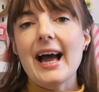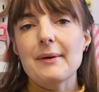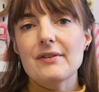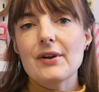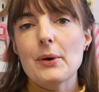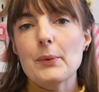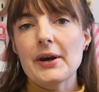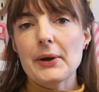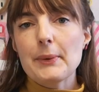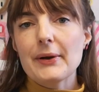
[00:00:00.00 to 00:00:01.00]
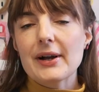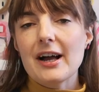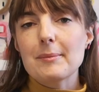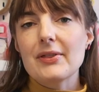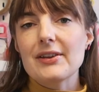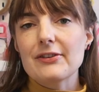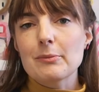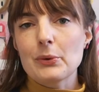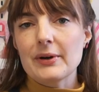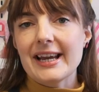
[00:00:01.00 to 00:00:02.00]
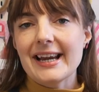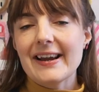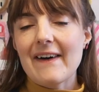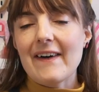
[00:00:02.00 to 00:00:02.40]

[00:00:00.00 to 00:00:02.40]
However, when I woke up this morning,